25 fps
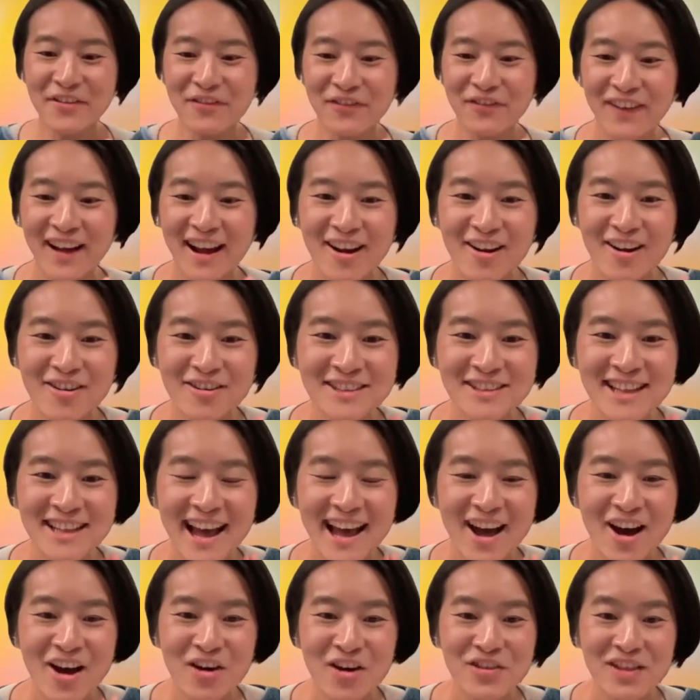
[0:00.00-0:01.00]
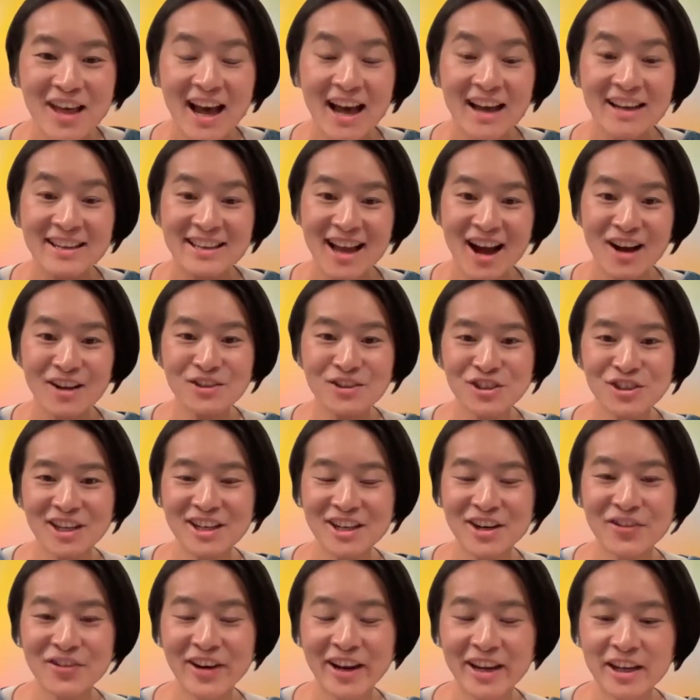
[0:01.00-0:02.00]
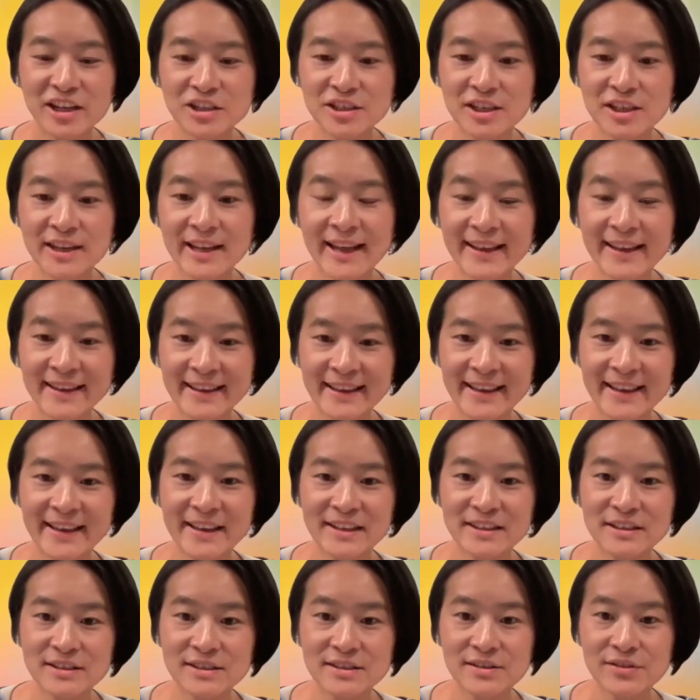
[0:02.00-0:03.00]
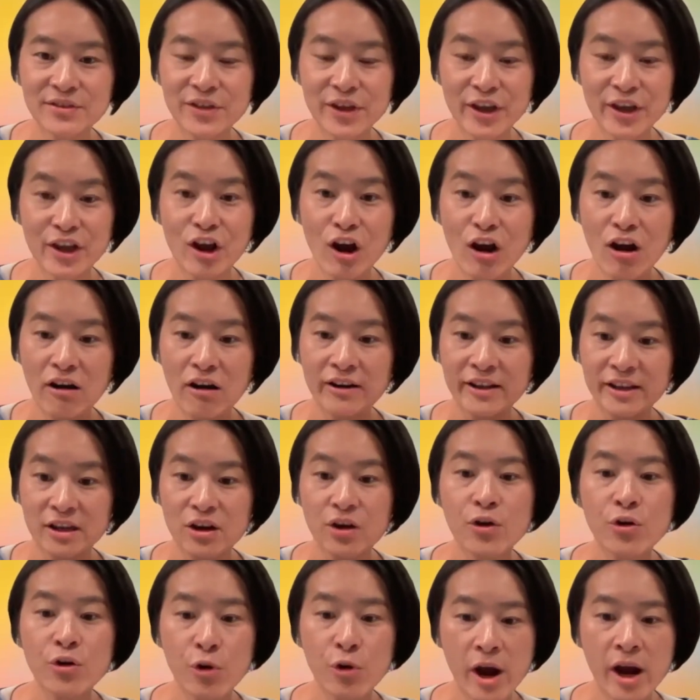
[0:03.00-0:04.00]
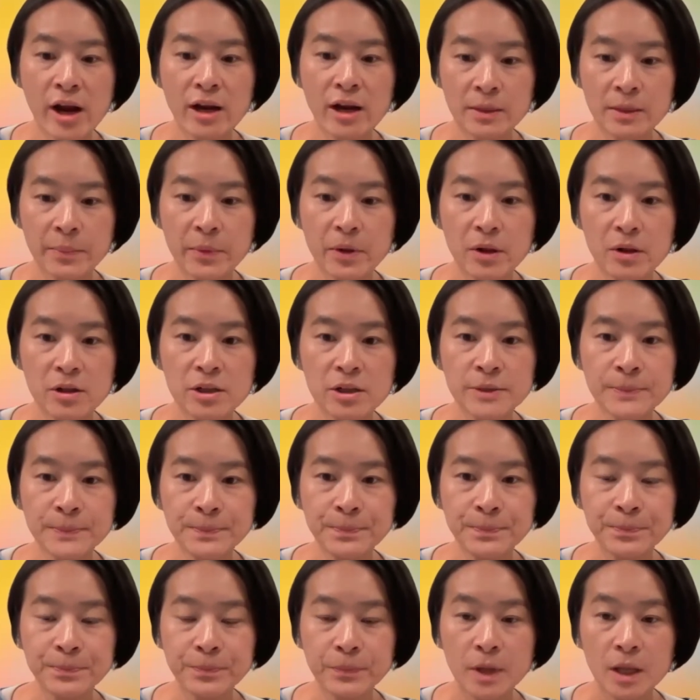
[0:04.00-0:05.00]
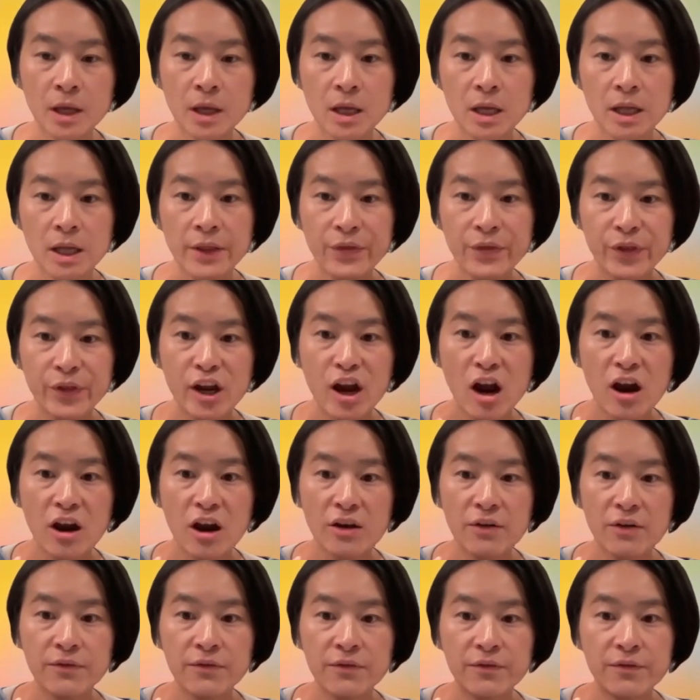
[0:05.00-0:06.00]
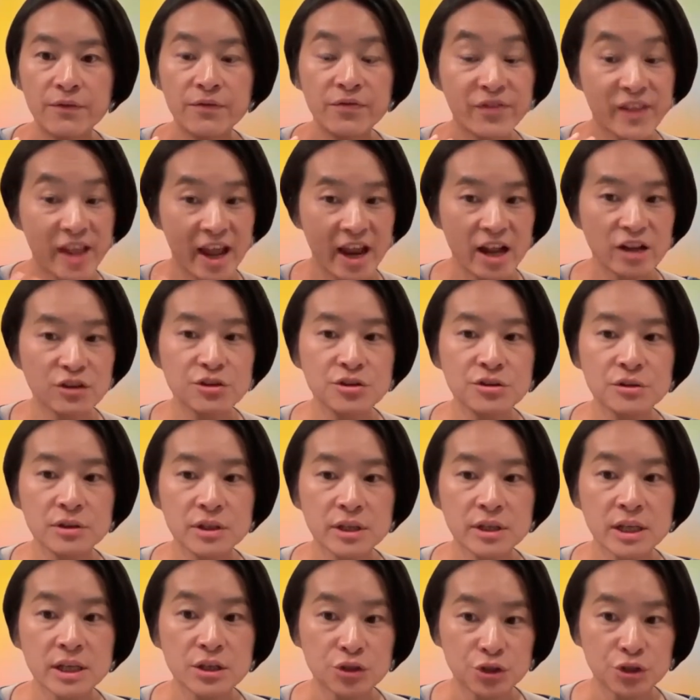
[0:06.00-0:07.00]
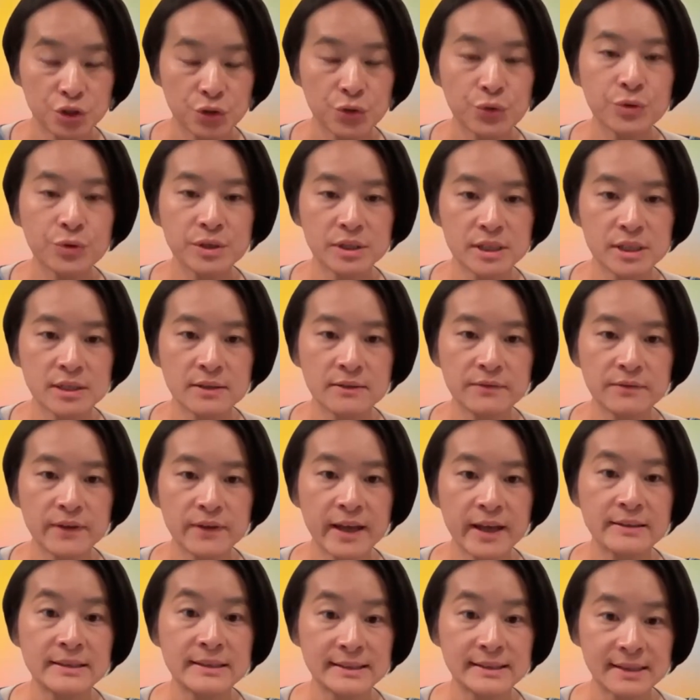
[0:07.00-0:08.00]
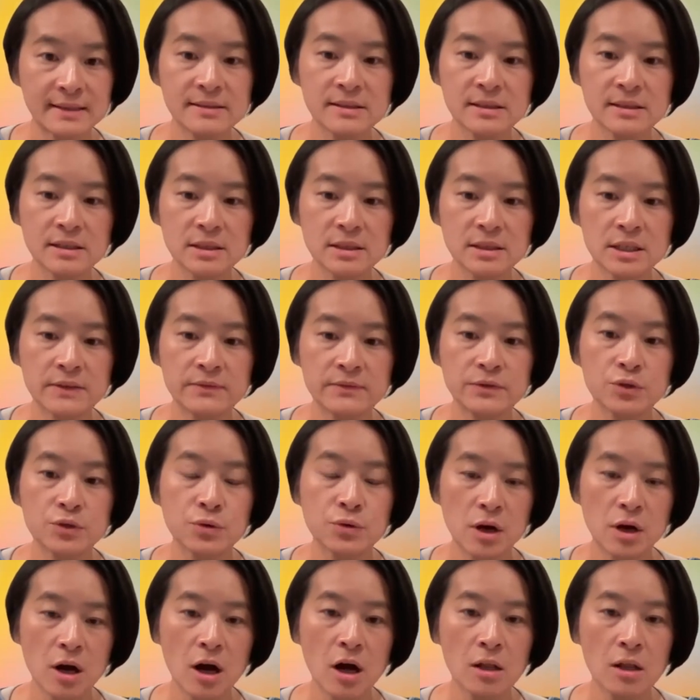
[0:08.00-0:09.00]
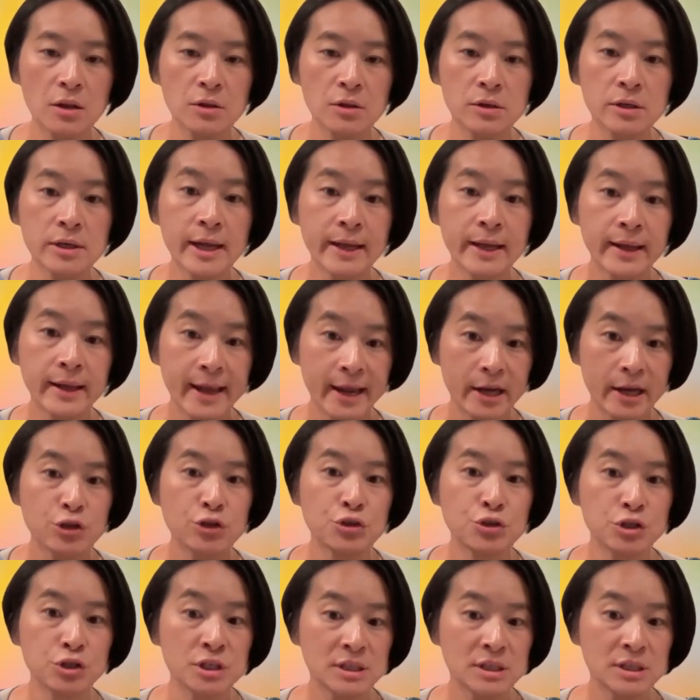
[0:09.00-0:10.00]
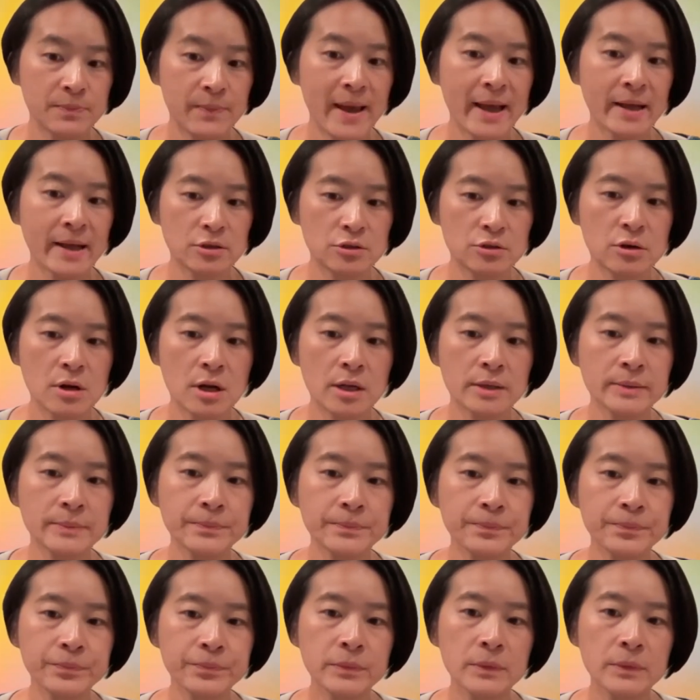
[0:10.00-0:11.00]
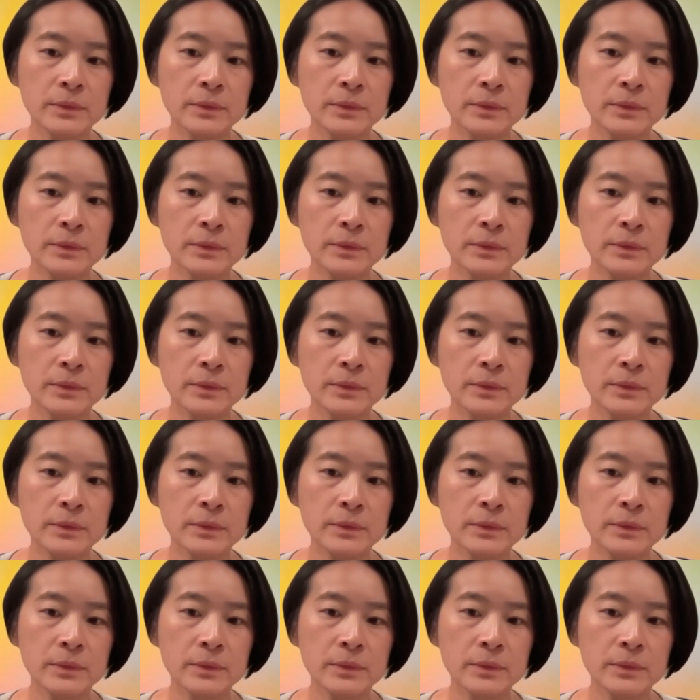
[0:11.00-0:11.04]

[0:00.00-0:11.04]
I found out that young generation and kids, they are incredible. They are naturally intuitive and sensitive to color and energy spectrum.